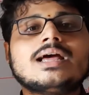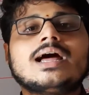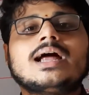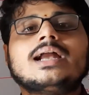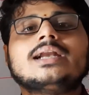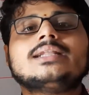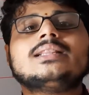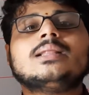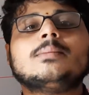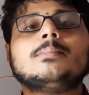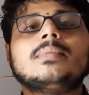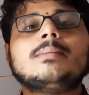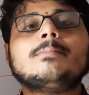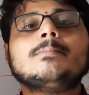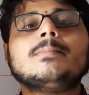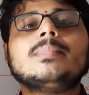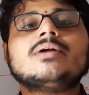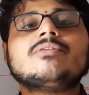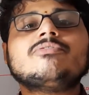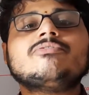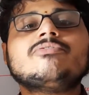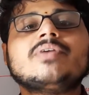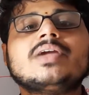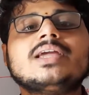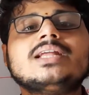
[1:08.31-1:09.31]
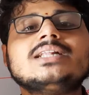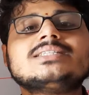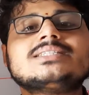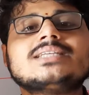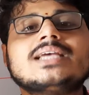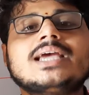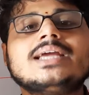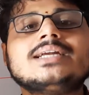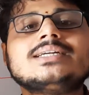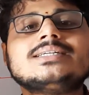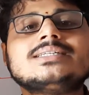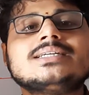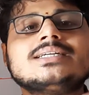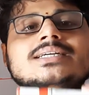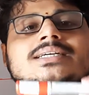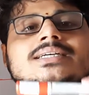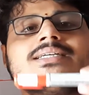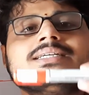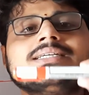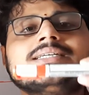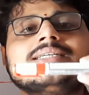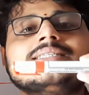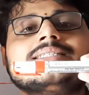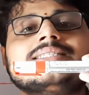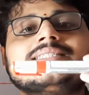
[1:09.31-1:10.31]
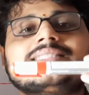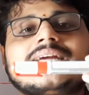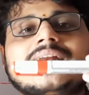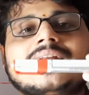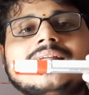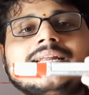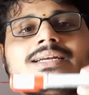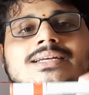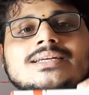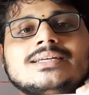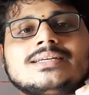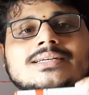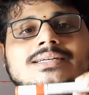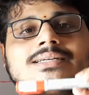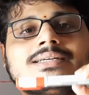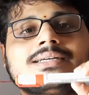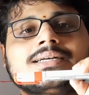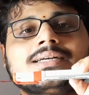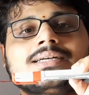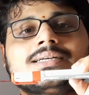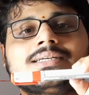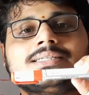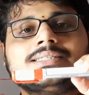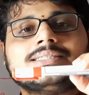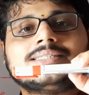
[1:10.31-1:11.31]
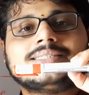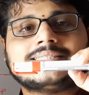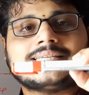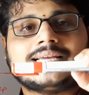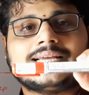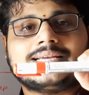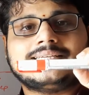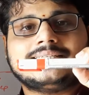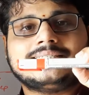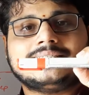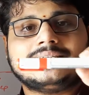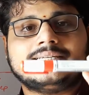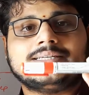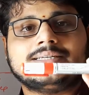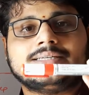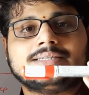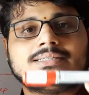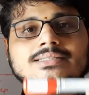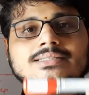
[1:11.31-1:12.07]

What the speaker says: and the member fails at sudden section